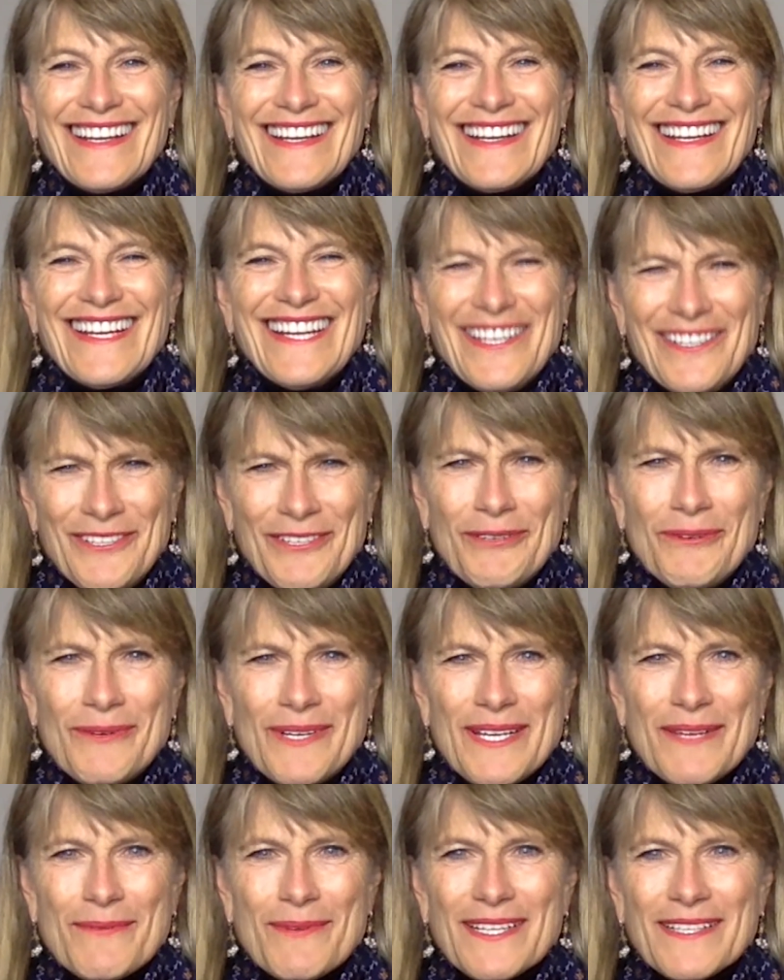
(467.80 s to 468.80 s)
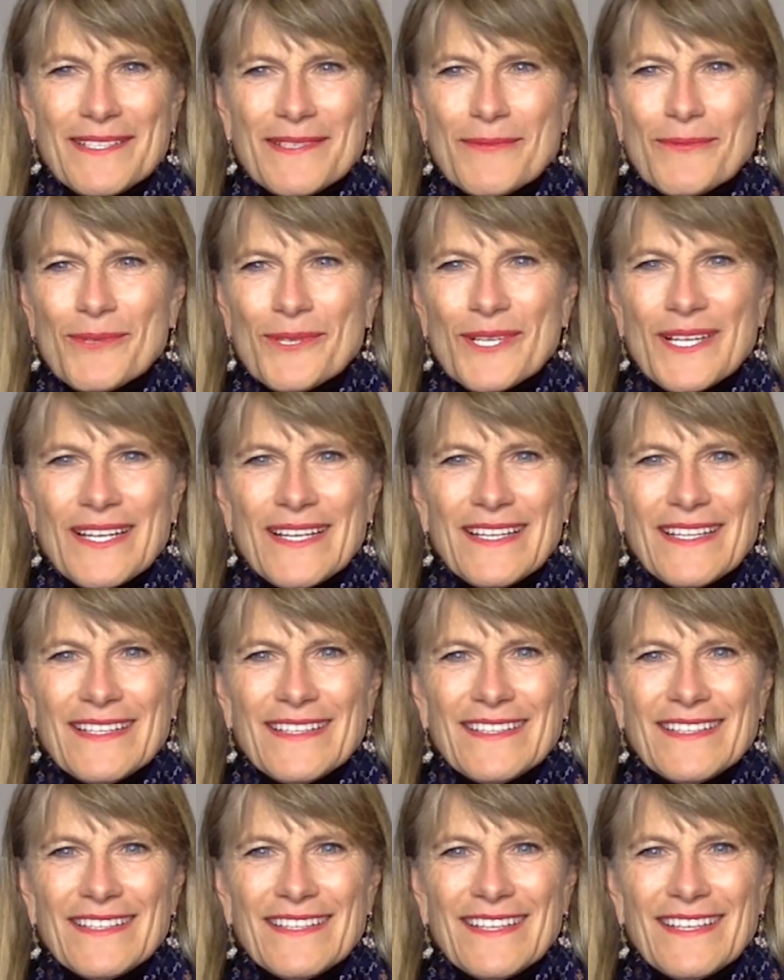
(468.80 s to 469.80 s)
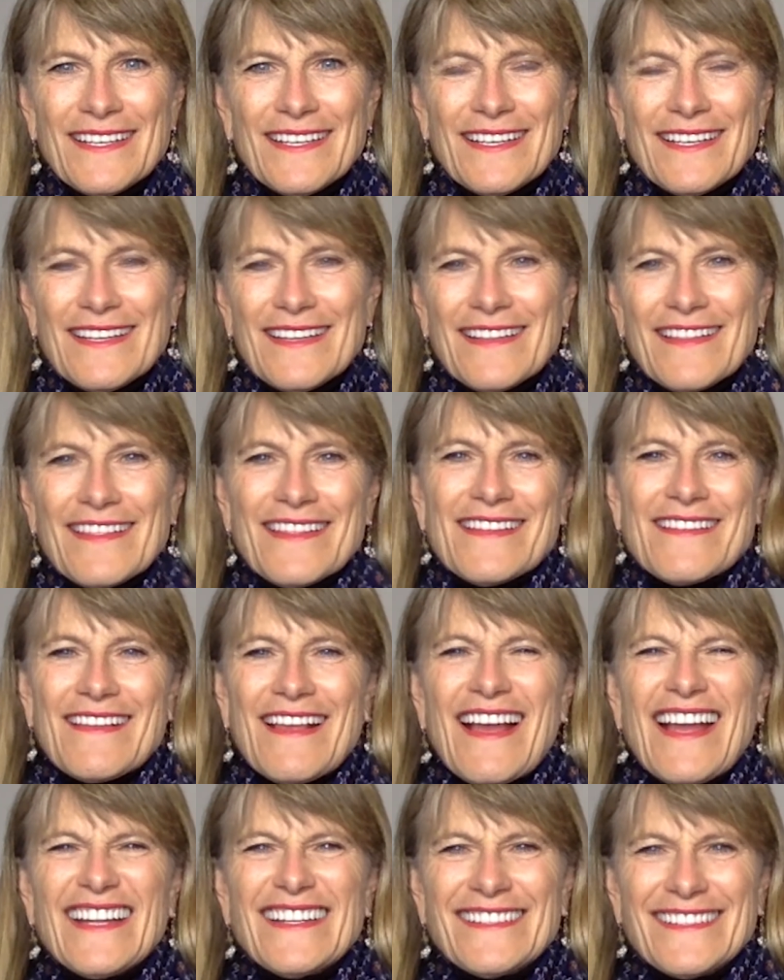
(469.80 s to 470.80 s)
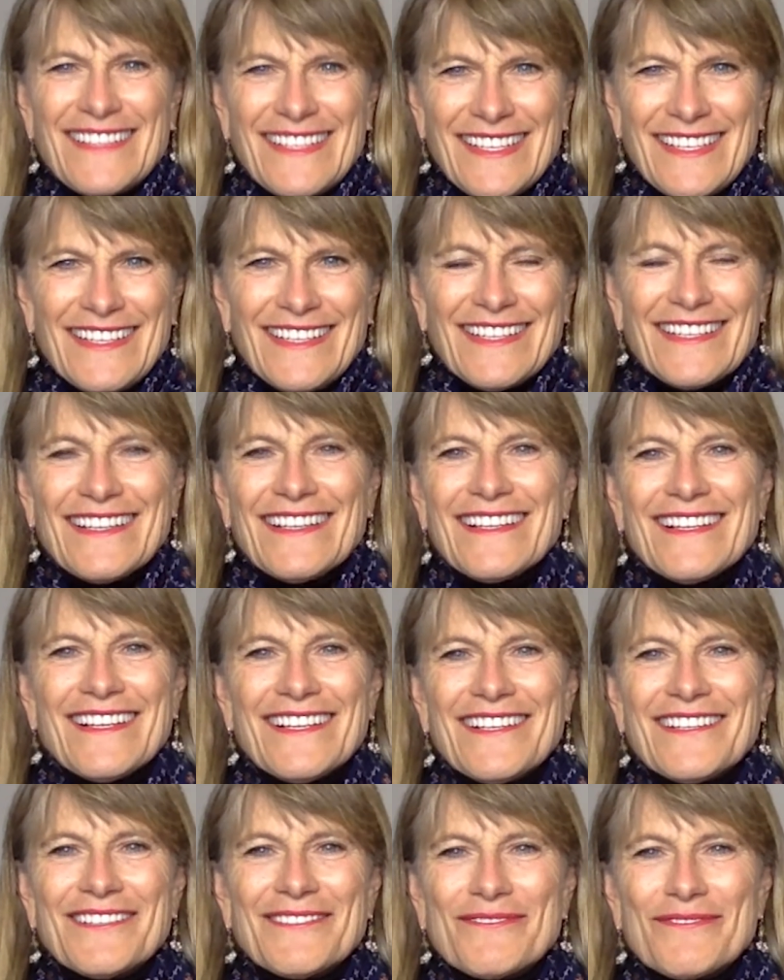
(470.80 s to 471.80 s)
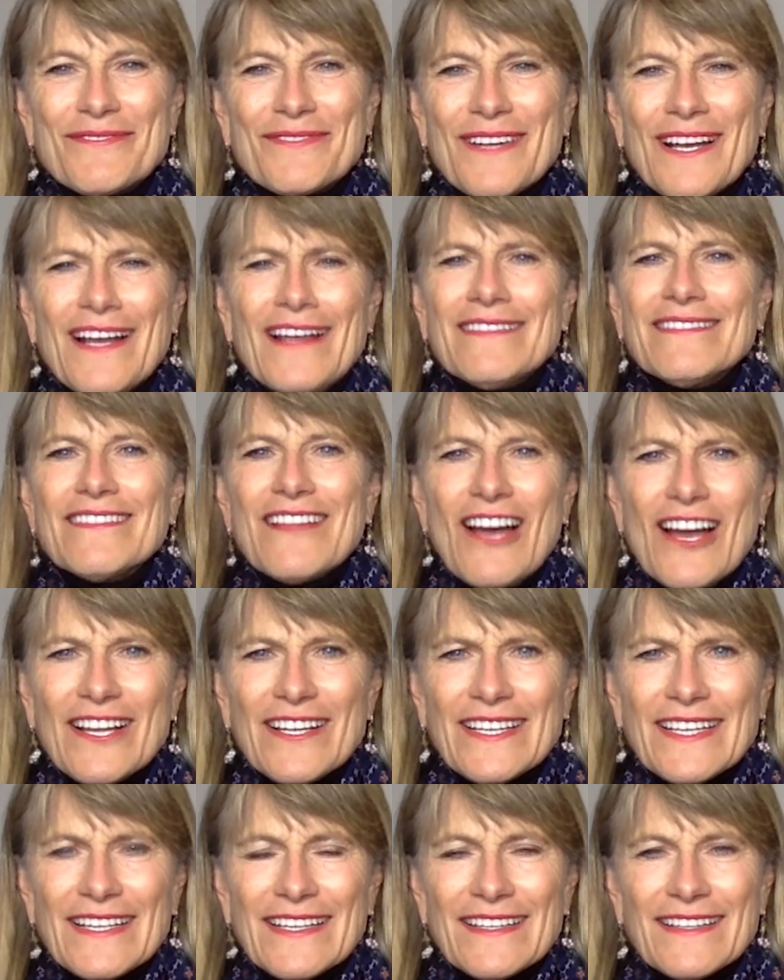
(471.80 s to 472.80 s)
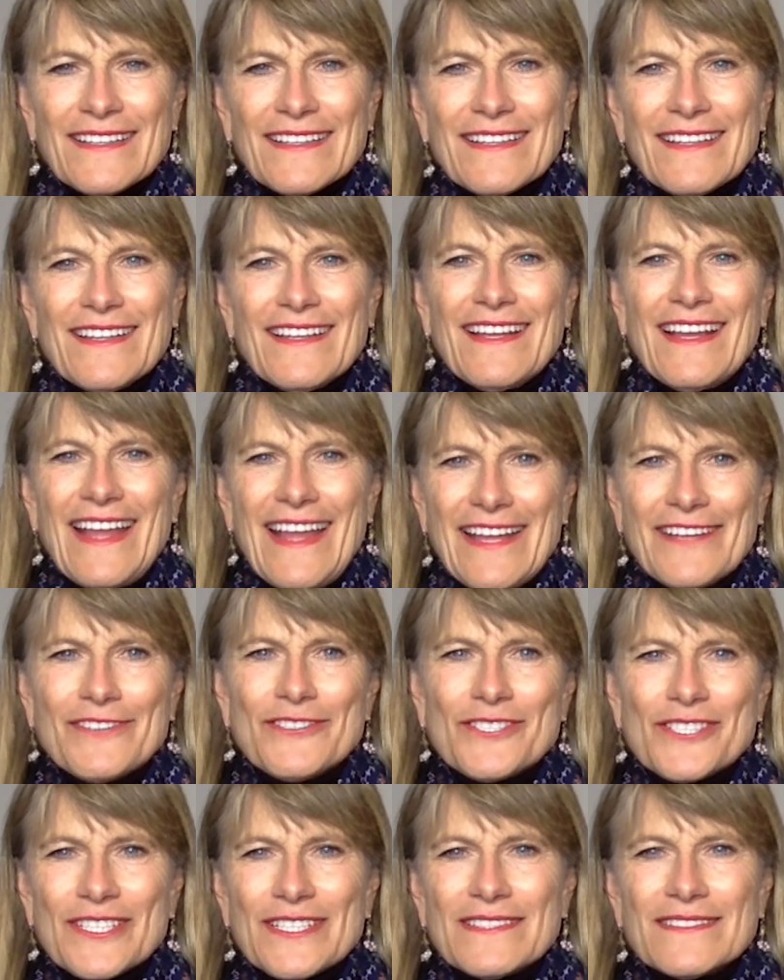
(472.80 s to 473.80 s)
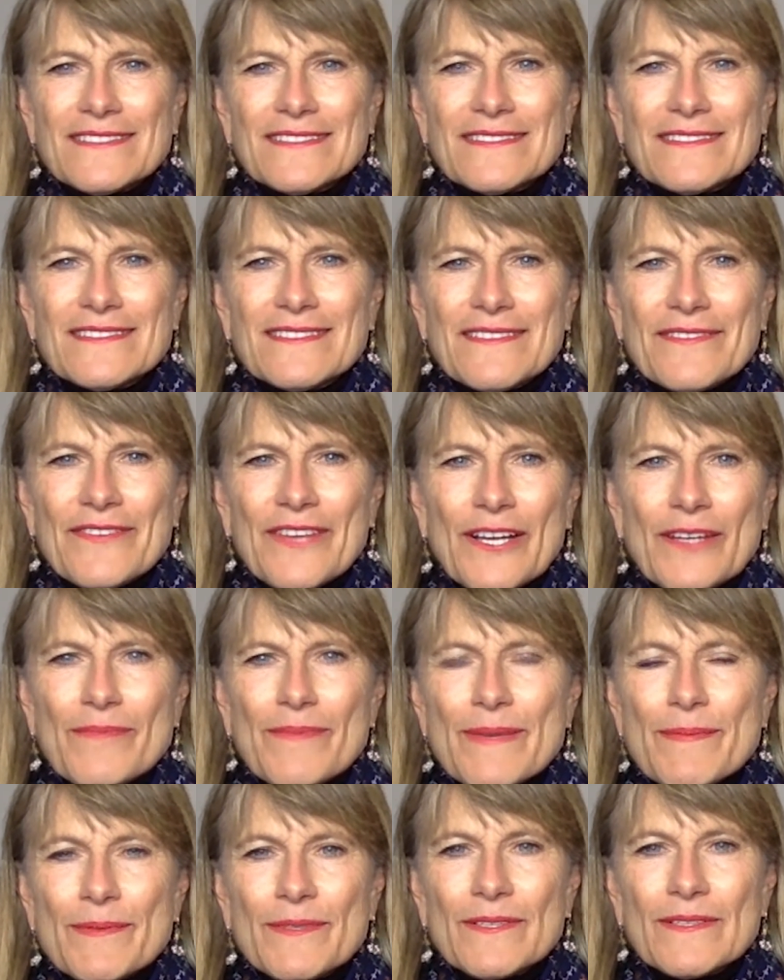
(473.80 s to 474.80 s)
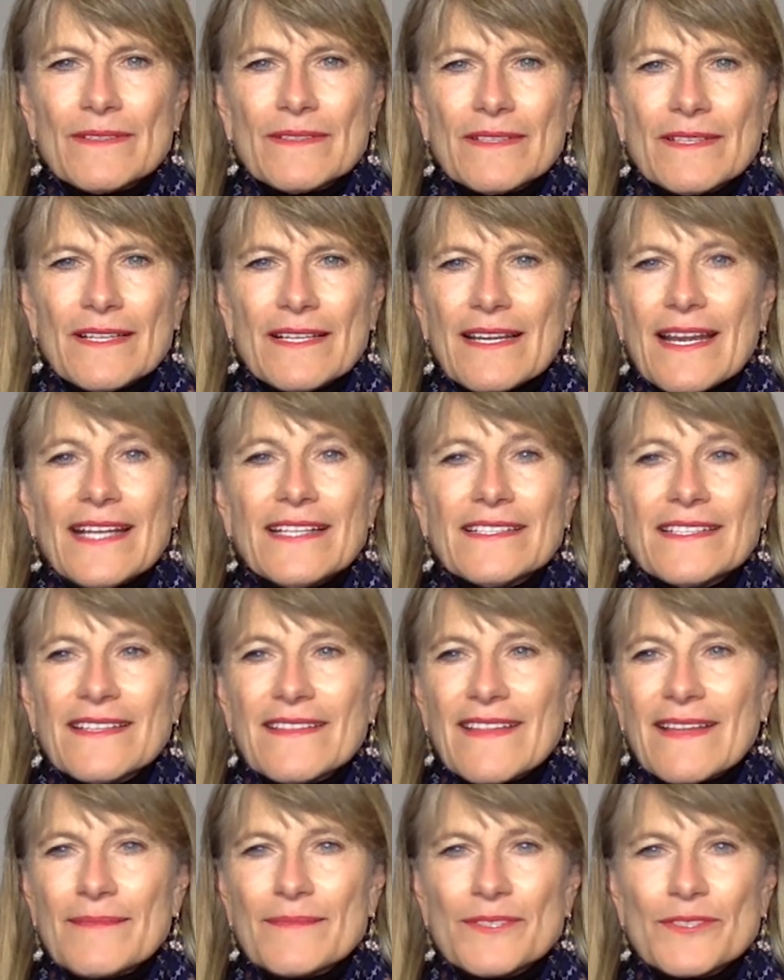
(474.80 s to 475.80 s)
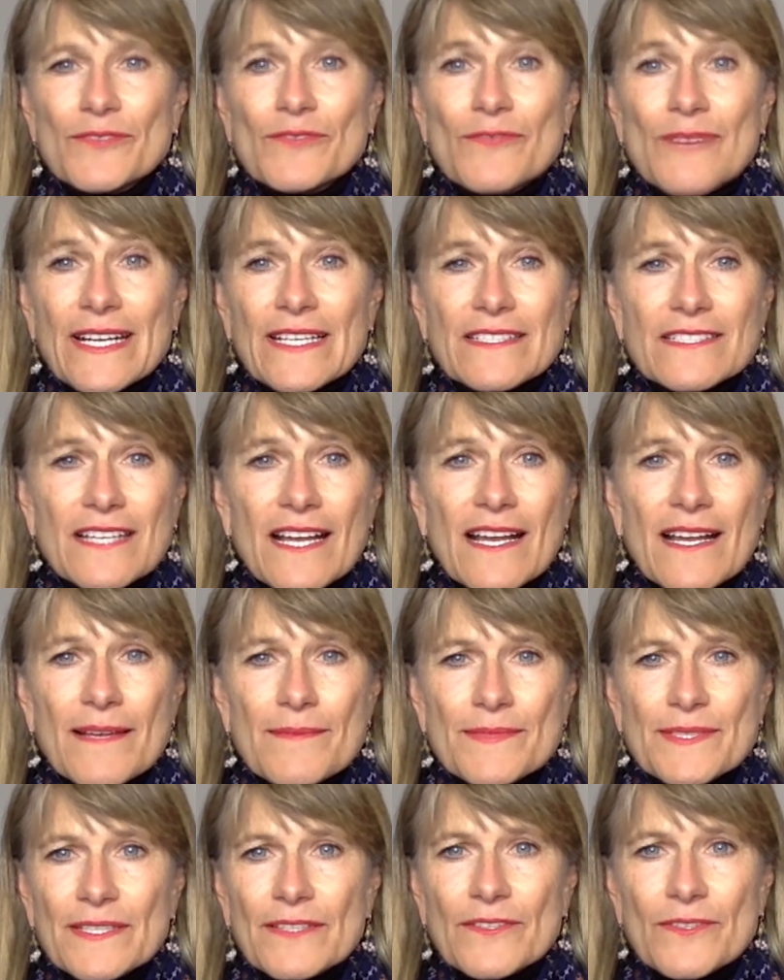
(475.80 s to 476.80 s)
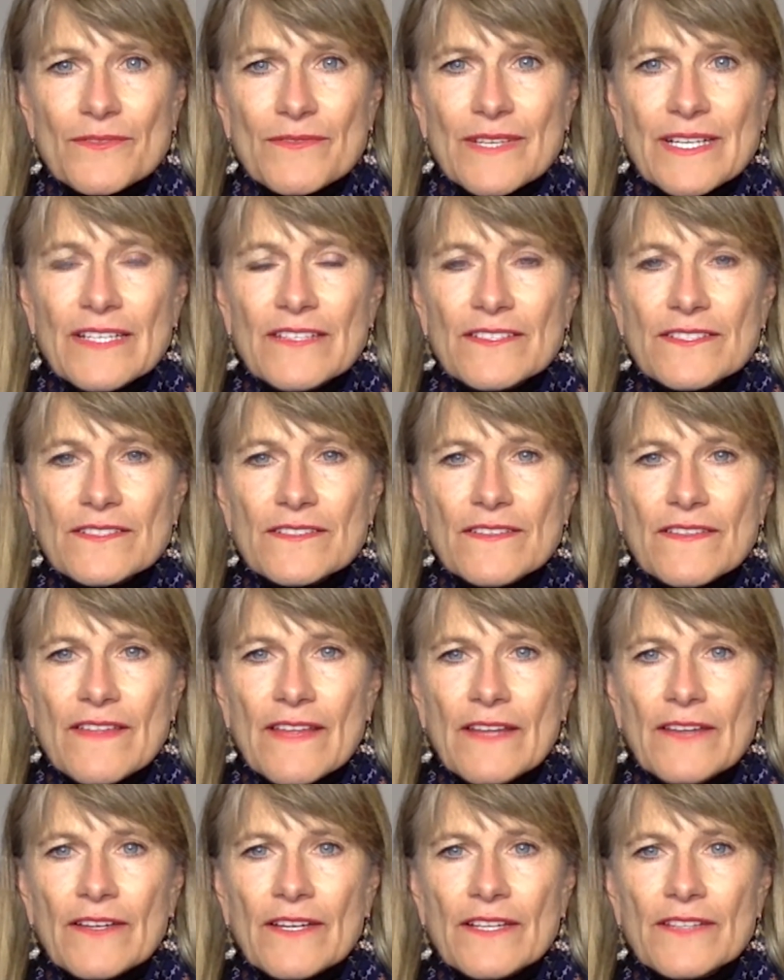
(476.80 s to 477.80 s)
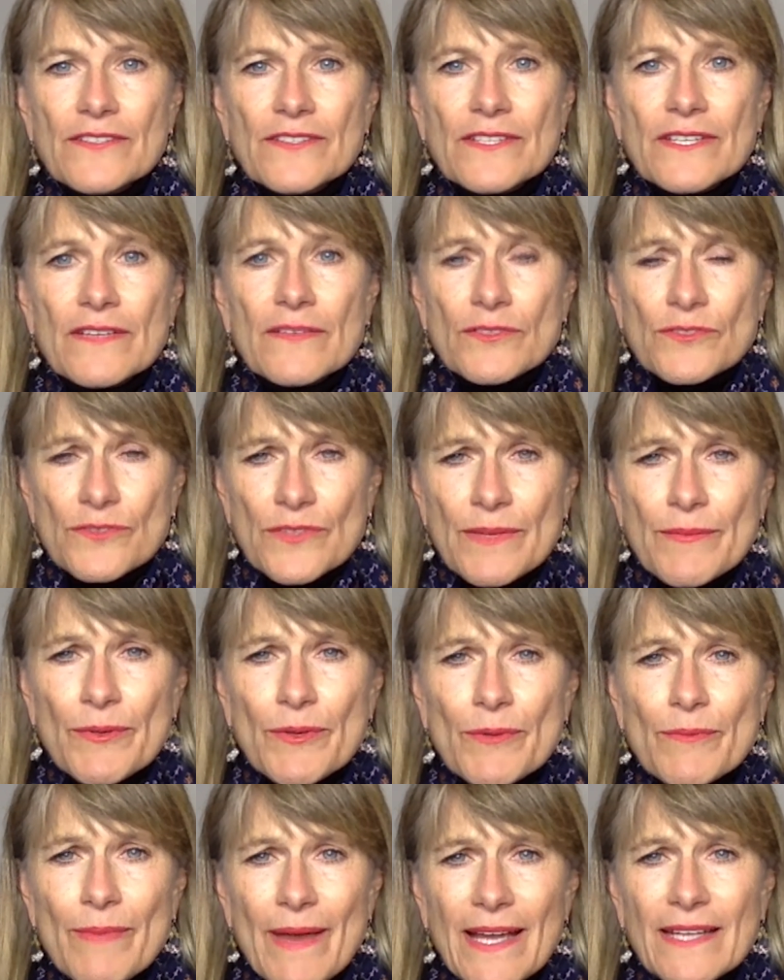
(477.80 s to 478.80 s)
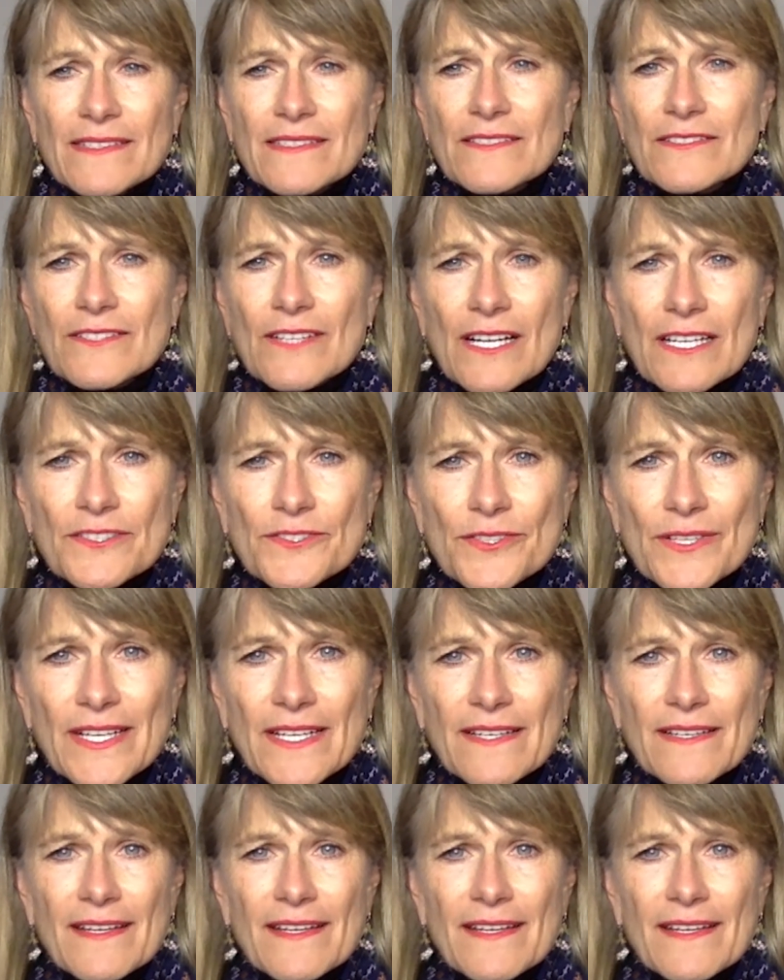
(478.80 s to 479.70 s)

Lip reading: he knew he wanted to work in this idea of unlocking energies of young people, connecting them to great jobs and careers so they could contribute back to their country.